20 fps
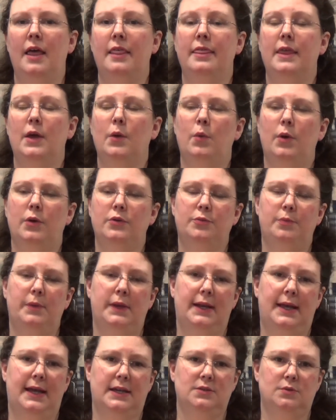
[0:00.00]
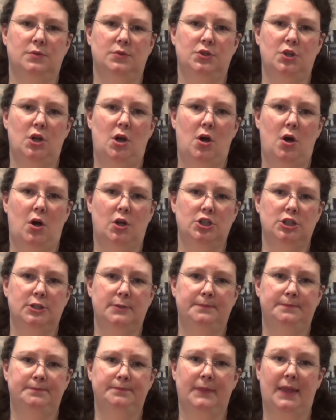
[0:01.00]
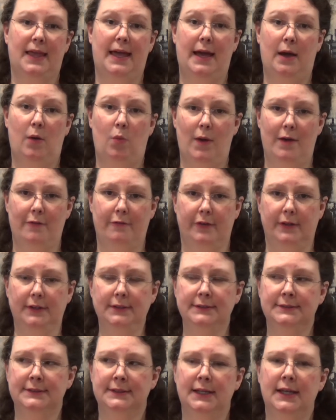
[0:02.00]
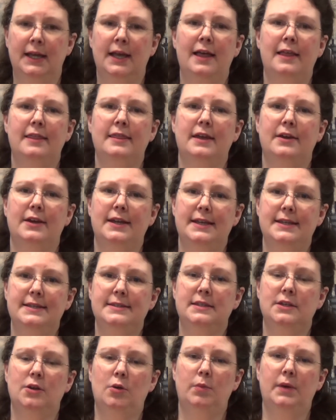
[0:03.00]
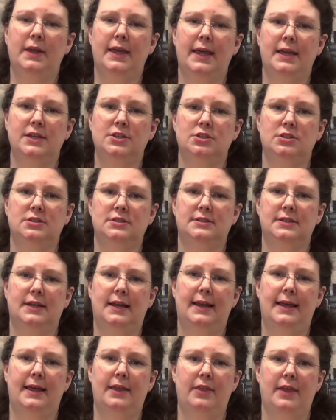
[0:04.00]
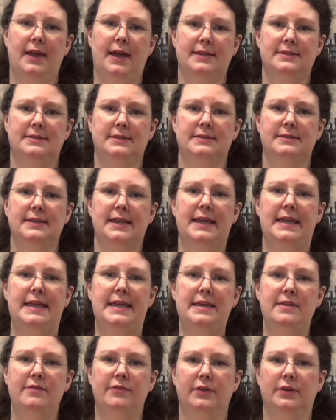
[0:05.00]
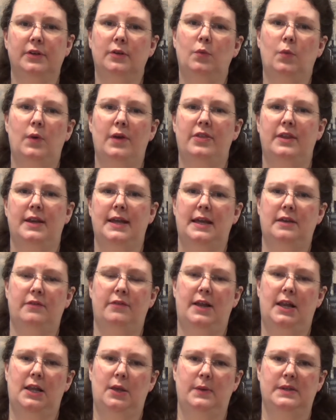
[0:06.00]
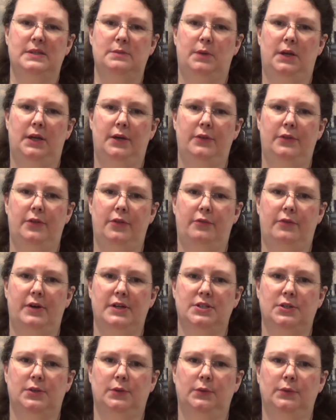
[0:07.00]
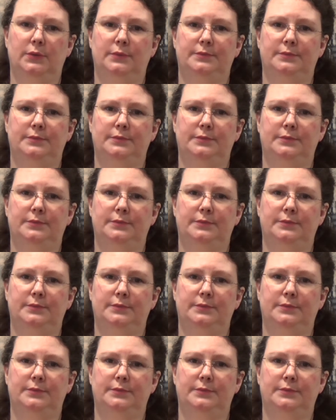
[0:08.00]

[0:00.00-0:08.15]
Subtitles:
there won't be an actual charge. However, there is an obligation to declare the assets even where the net value is below the threshold.